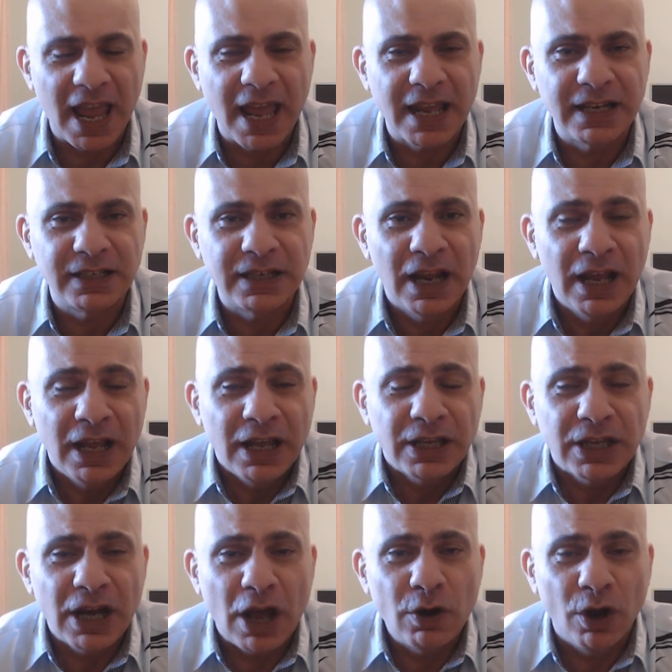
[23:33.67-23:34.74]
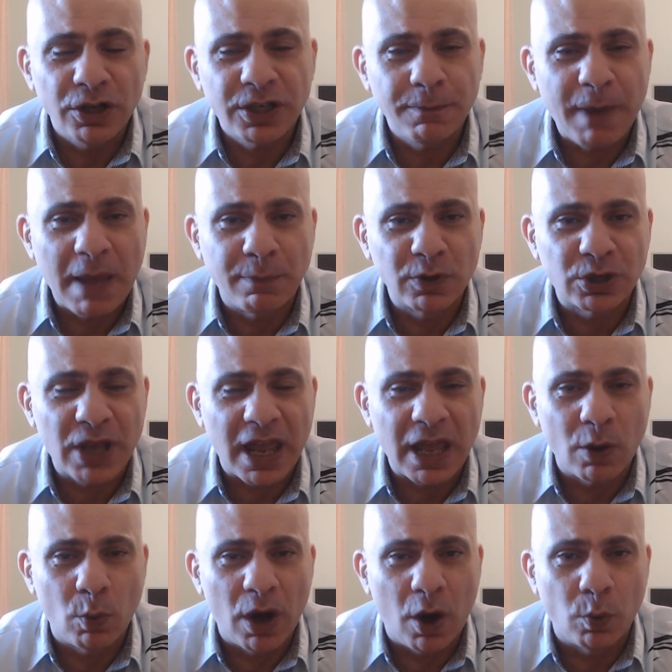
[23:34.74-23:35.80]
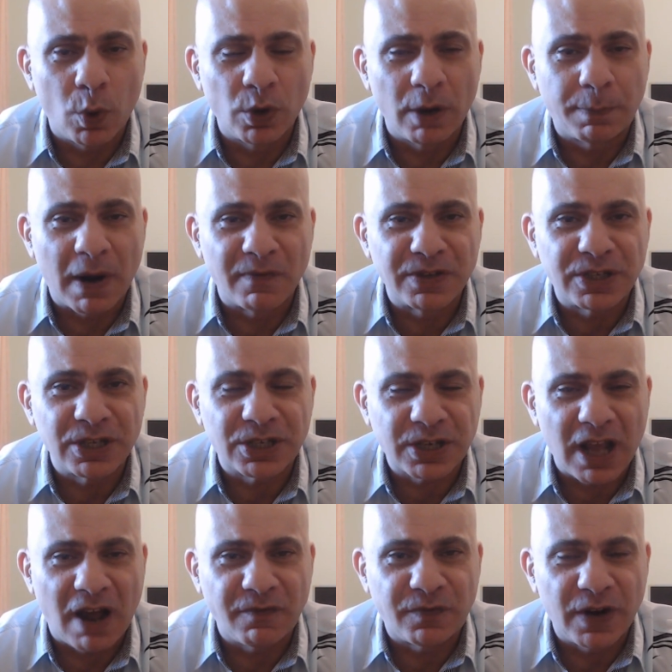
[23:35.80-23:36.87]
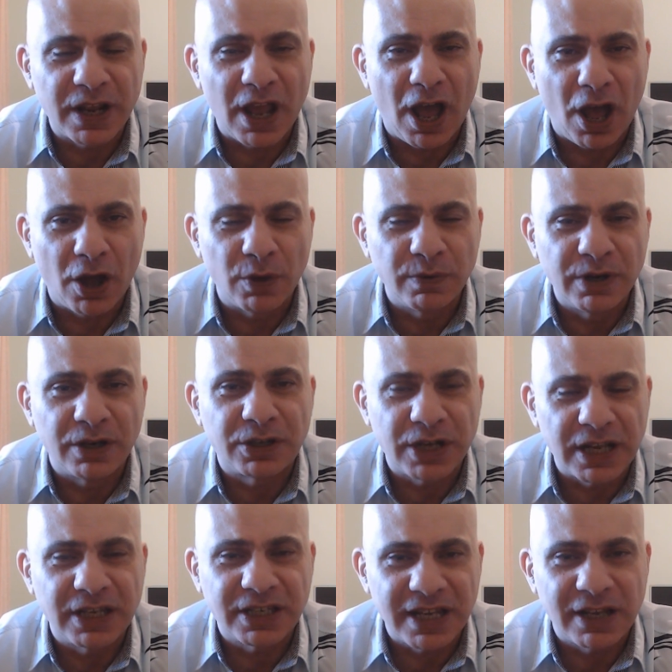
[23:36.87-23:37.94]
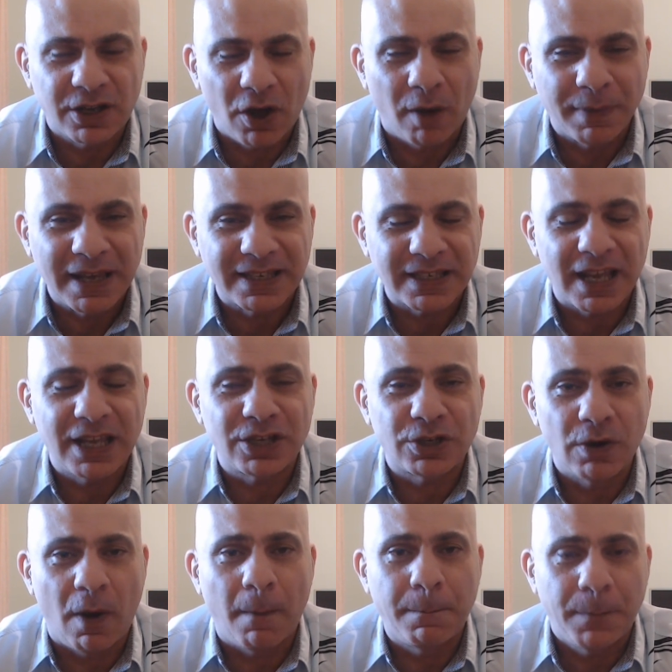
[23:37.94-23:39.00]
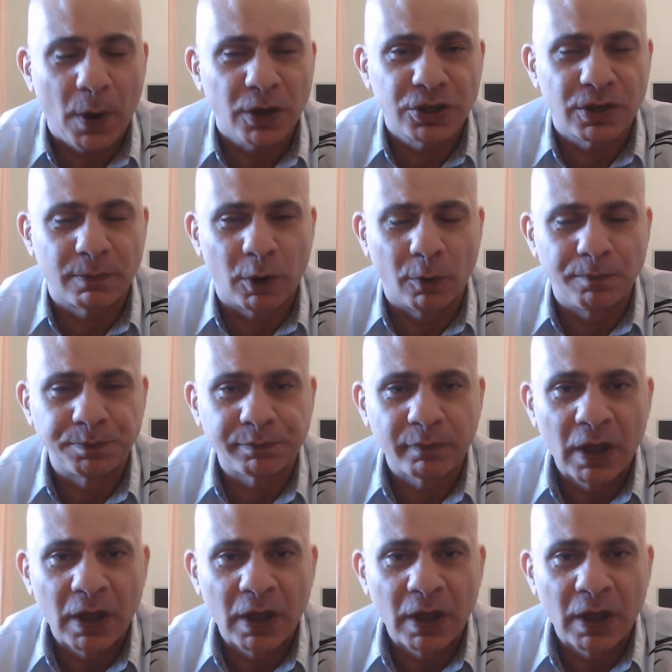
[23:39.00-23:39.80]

And, you know, lots of people saying, well, Warner Brothers Discovery own DC Comics. It's not possible.